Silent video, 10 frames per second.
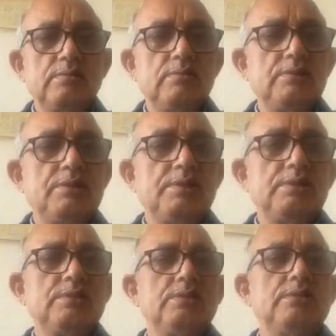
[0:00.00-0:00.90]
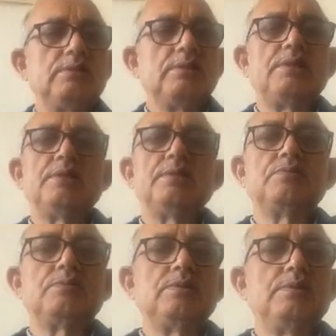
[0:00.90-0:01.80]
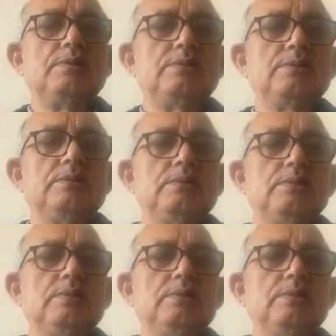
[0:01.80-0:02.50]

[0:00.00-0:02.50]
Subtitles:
whether it is in narratives, whether it is in